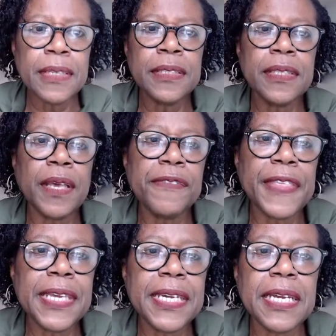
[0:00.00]
So
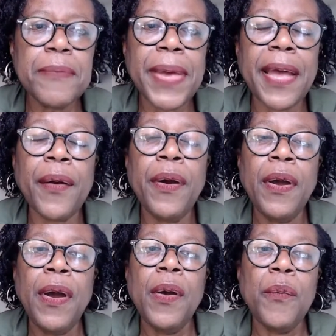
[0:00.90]
thinking about
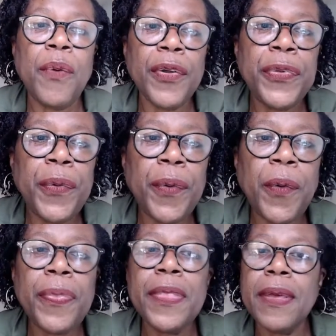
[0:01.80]
what your